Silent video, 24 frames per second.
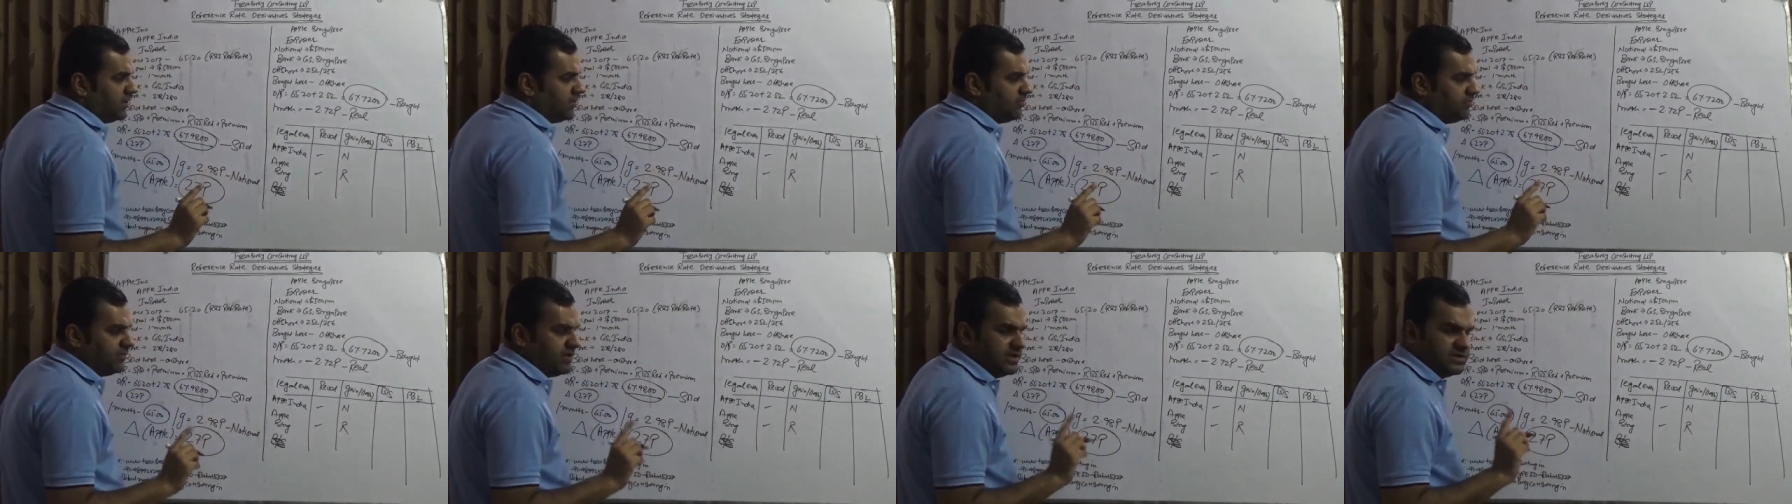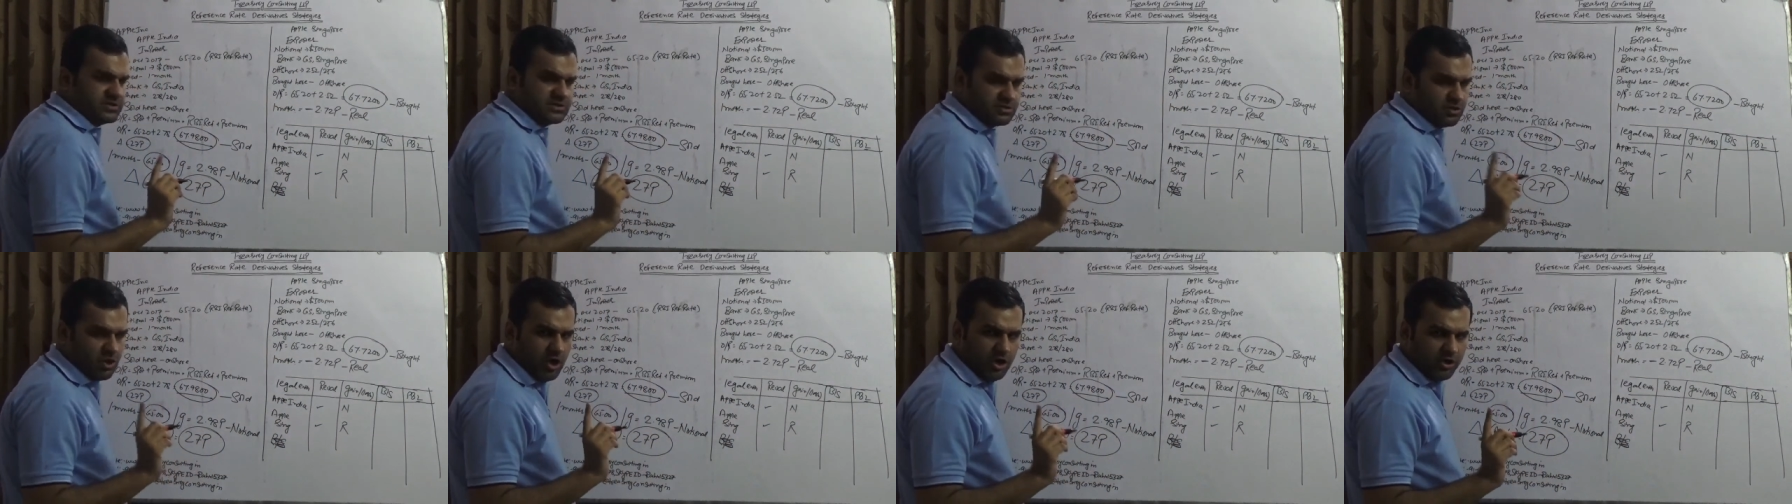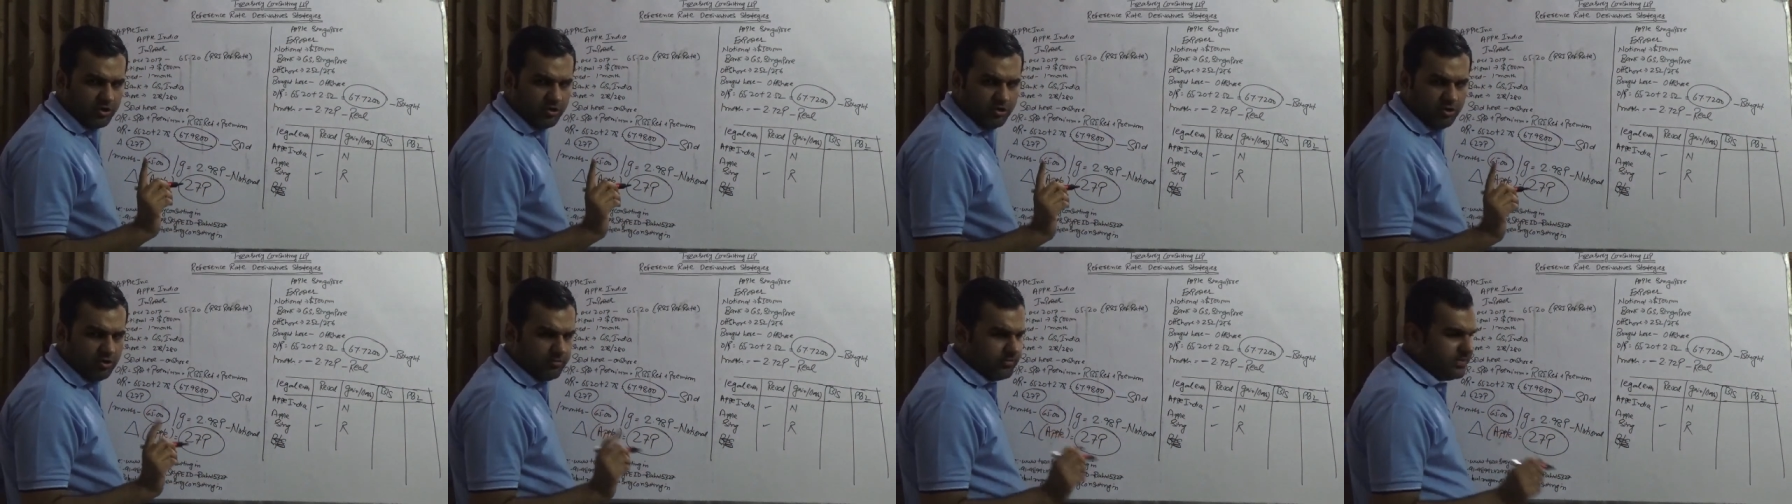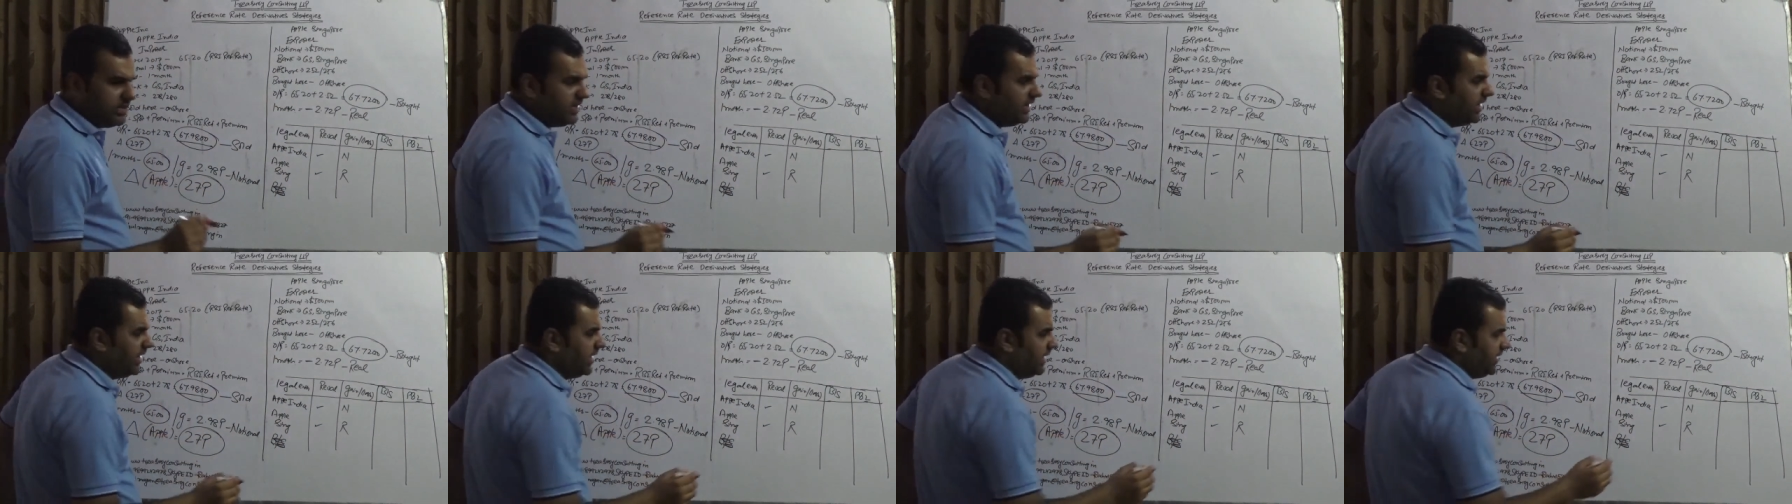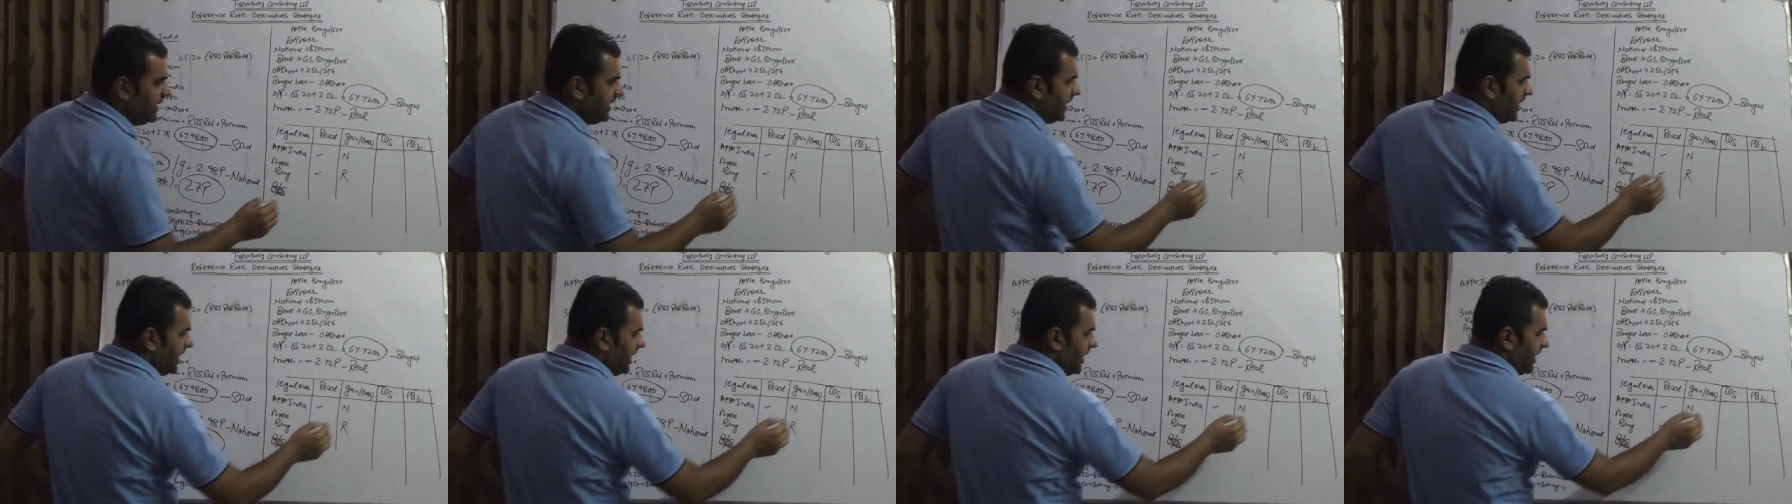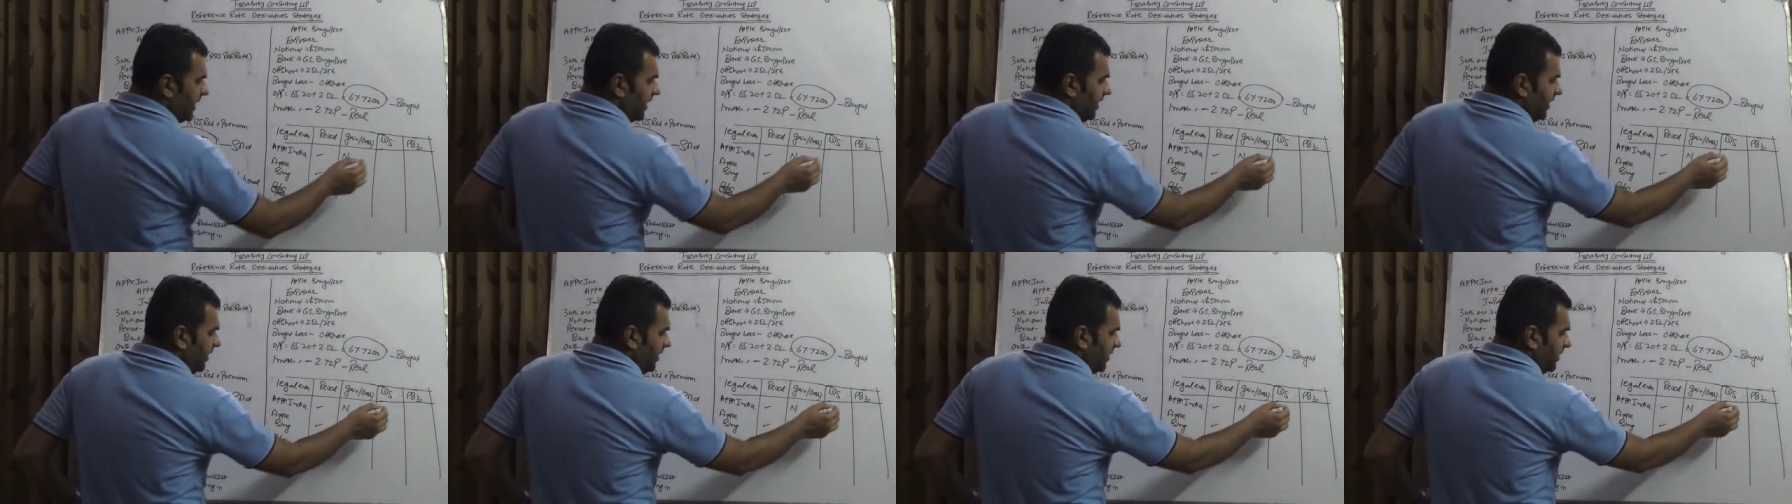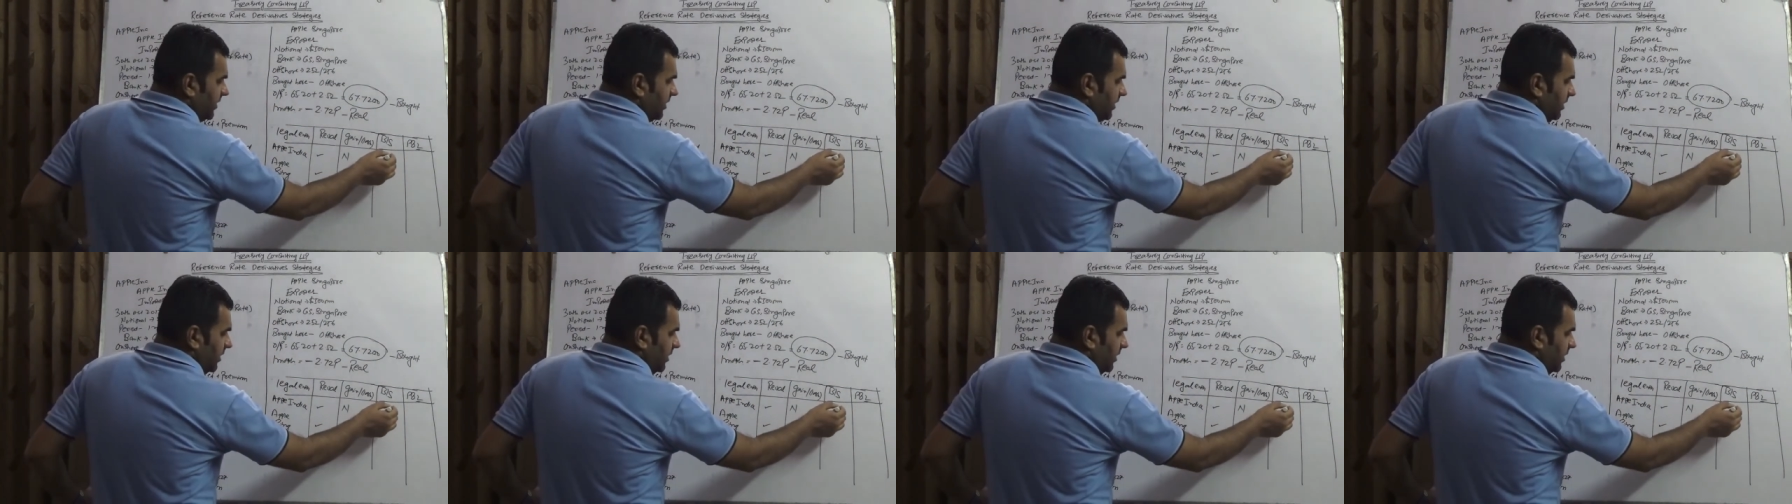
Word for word: is not going to be hit here